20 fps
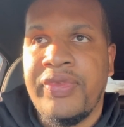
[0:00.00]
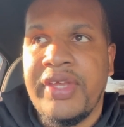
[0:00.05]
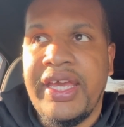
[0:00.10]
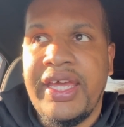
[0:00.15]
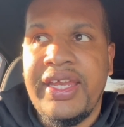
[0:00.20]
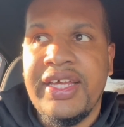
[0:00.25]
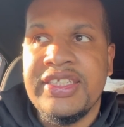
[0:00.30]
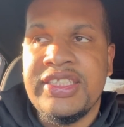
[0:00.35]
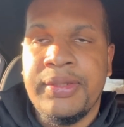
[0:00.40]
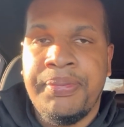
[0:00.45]

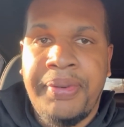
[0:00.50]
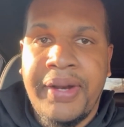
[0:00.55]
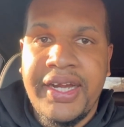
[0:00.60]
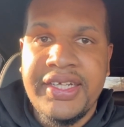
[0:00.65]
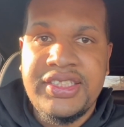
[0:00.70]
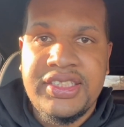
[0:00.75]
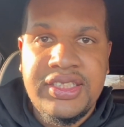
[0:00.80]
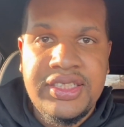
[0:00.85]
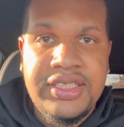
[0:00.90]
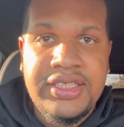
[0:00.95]
It is a
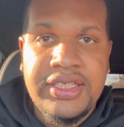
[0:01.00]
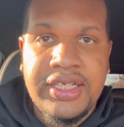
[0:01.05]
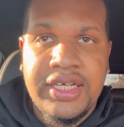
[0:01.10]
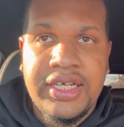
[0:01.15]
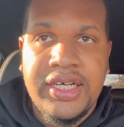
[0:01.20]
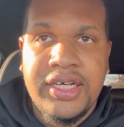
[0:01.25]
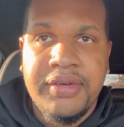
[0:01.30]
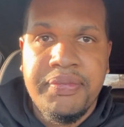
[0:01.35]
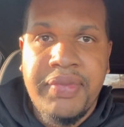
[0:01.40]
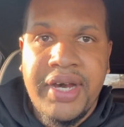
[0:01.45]
pricey
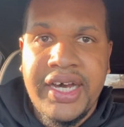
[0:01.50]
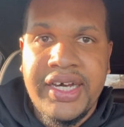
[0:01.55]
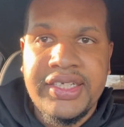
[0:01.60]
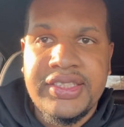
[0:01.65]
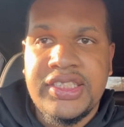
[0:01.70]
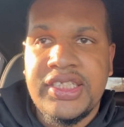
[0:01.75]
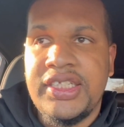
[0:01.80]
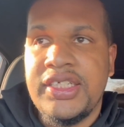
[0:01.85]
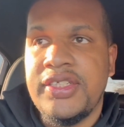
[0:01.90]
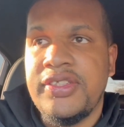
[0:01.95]

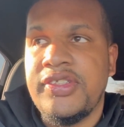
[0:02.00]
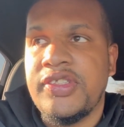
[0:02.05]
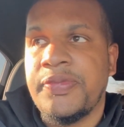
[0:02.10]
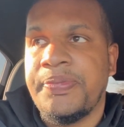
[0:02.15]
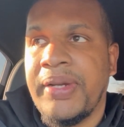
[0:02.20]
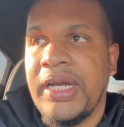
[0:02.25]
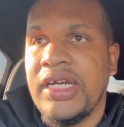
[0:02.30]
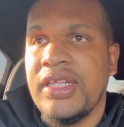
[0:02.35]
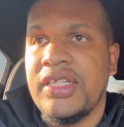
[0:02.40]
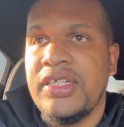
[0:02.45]
mod to do. It's
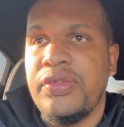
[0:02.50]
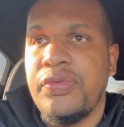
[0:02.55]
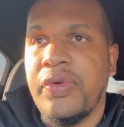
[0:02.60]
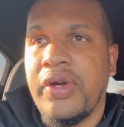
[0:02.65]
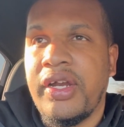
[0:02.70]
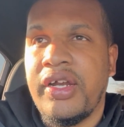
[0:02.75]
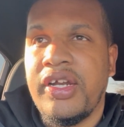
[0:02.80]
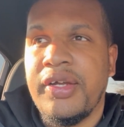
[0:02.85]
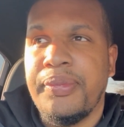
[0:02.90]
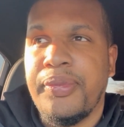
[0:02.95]
probably
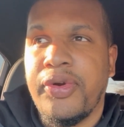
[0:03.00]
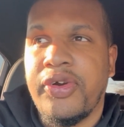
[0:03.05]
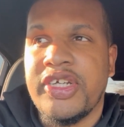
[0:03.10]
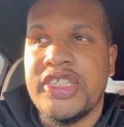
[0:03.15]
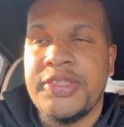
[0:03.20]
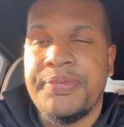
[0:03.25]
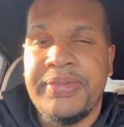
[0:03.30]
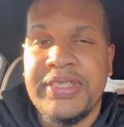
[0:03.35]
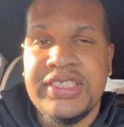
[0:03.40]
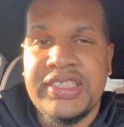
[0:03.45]
one of the more
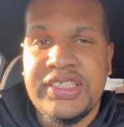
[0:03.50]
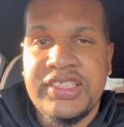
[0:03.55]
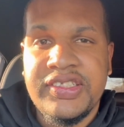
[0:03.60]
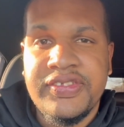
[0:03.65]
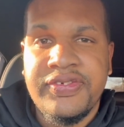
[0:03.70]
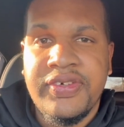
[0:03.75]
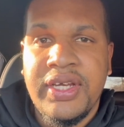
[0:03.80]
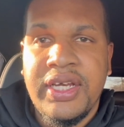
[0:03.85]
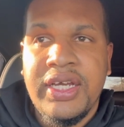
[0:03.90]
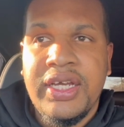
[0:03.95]

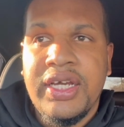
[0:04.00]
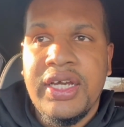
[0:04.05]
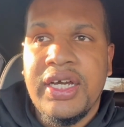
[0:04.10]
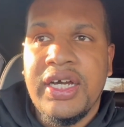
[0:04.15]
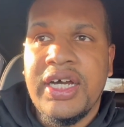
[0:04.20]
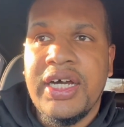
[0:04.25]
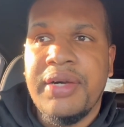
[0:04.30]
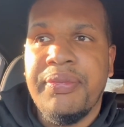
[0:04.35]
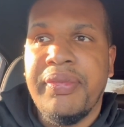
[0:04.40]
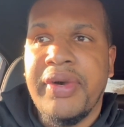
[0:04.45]
expensive
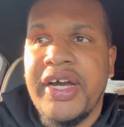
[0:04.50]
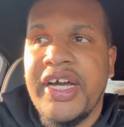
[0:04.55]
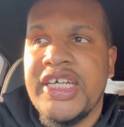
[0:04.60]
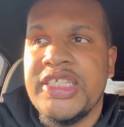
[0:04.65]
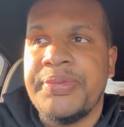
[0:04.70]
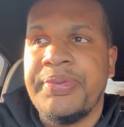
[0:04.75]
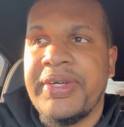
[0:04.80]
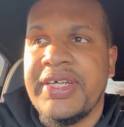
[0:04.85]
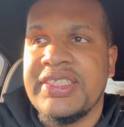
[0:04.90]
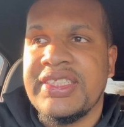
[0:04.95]

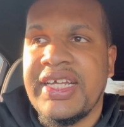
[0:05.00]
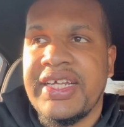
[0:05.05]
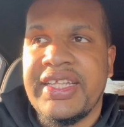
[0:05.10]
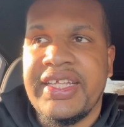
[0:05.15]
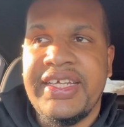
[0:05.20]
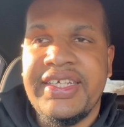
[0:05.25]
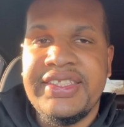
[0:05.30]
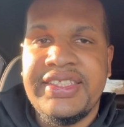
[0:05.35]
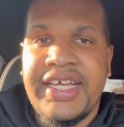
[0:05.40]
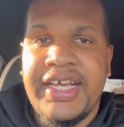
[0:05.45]
mods because like
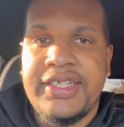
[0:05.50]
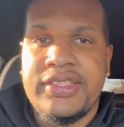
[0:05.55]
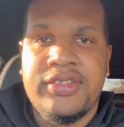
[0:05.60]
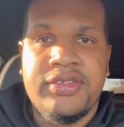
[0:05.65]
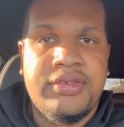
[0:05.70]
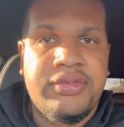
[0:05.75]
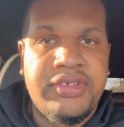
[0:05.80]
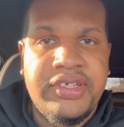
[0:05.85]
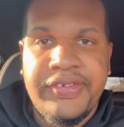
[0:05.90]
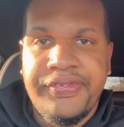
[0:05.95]
the intakes
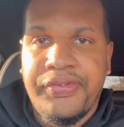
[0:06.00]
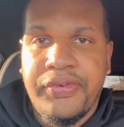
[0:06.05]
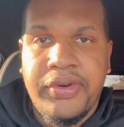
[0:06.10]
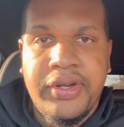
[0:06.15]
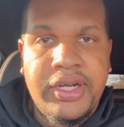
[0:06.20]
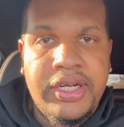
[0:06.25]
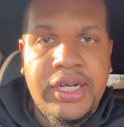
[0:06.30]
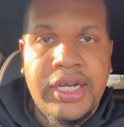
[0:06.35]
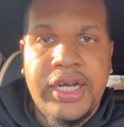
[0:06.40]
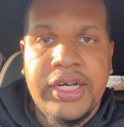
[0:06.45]
are $300
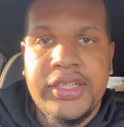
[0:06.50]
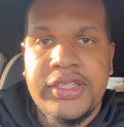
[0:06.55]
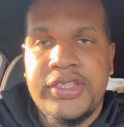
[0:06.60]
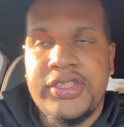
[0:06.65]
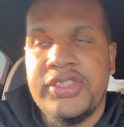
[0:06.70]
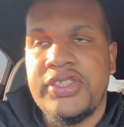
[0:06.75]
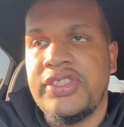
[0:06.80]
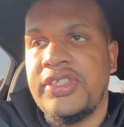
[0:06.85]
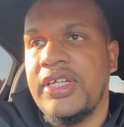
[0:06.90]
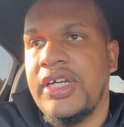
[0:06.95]
or
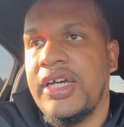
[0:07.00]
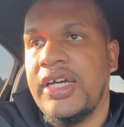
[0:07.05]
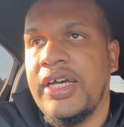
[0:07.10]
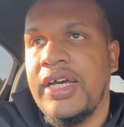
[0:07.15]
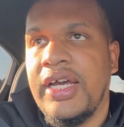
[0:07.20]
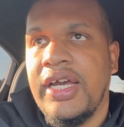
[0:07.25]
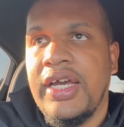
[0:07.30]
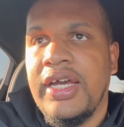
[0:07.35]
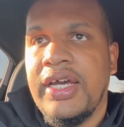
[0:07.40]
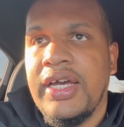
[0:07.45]
$400.
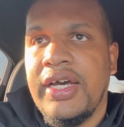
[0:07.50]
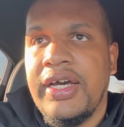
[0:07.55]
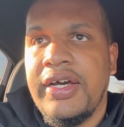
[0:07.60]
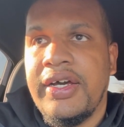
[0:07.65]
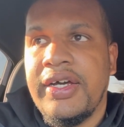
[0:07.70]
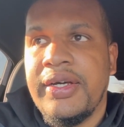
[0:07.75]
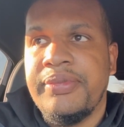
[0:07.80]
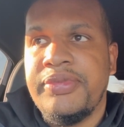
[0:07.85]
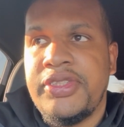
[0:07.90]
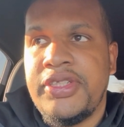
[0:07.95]

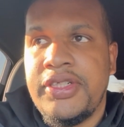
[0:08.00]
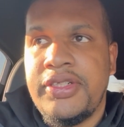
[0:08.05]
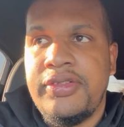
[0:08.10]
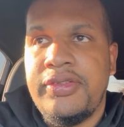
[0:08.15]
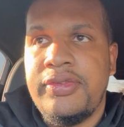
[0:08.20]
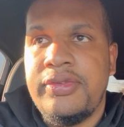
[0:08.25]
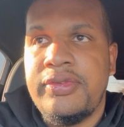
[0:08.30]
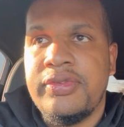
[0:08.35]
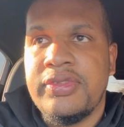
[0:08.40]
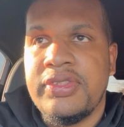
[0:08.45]
The
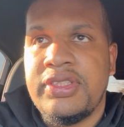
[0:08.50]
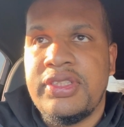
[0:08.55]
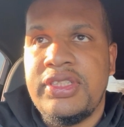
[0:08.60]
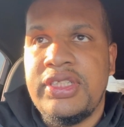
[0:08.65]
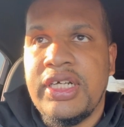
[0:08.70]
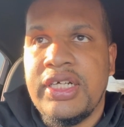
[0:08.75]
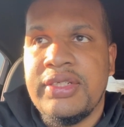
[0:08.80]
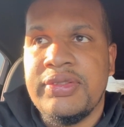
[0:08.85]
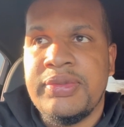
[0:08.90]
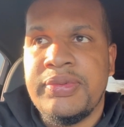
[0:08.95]
tune was,
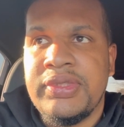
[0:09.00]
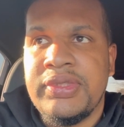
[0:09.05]
you know,